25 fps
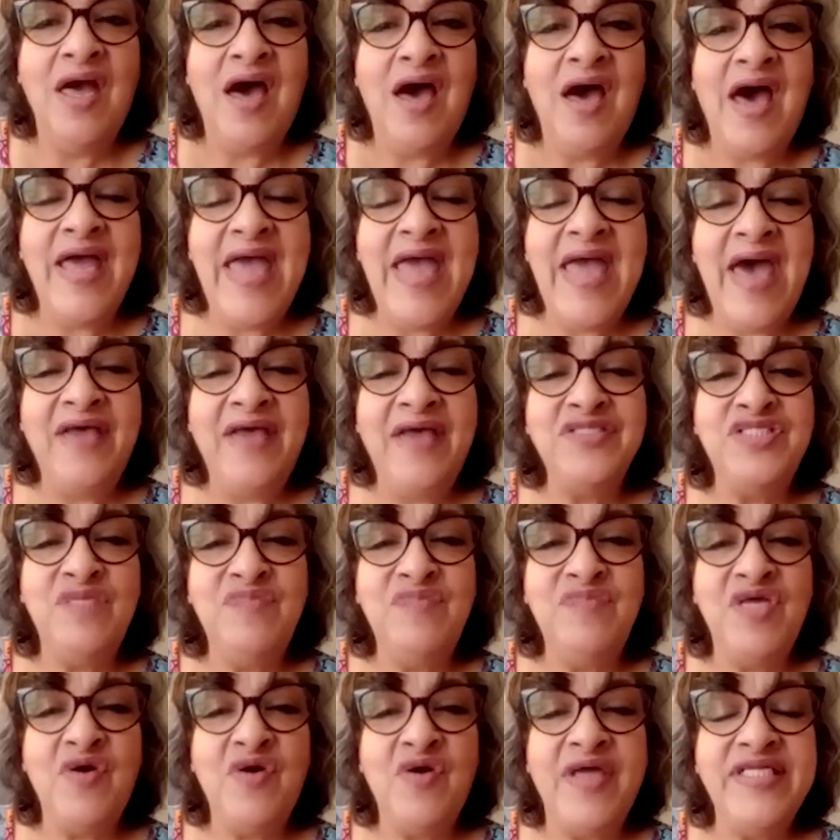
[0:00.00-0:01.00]
I asked him,
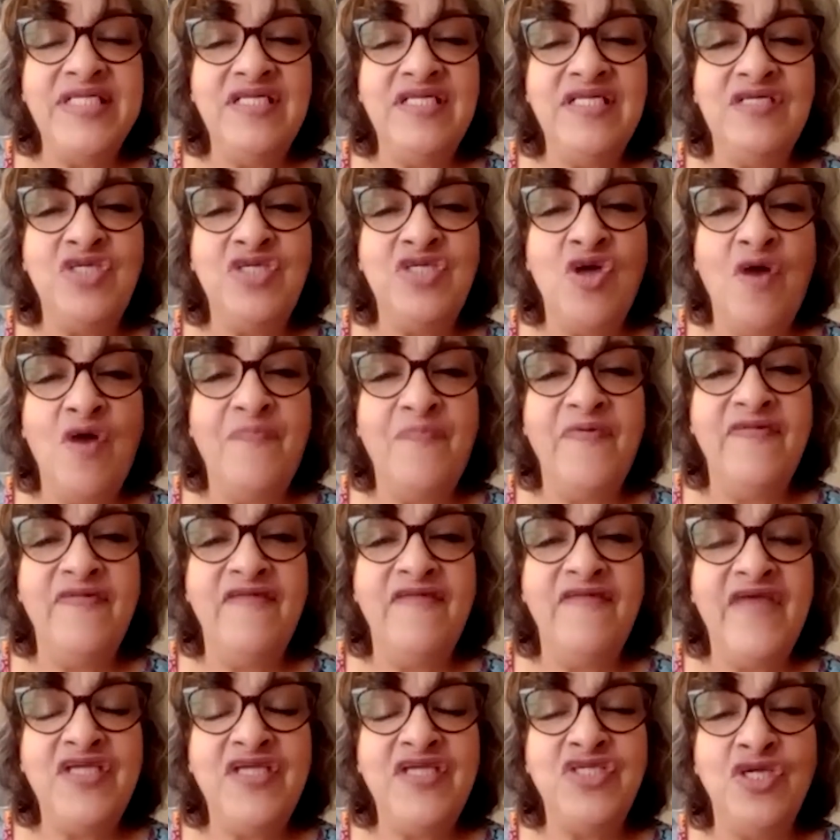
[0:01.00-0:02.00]
though, I need to show up in
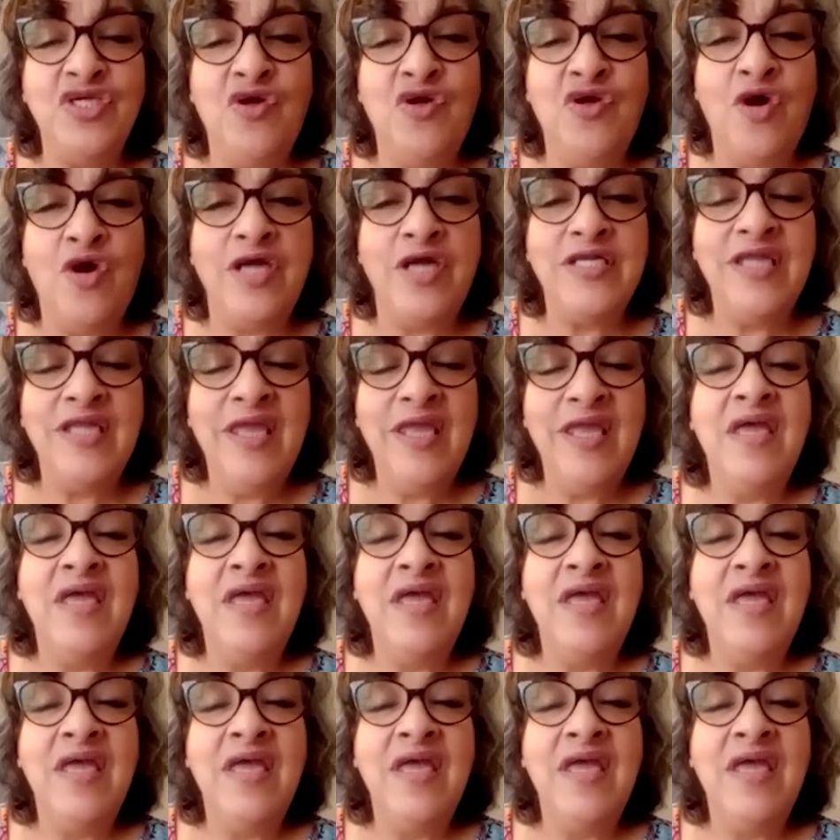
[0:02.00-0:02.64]
eviction court.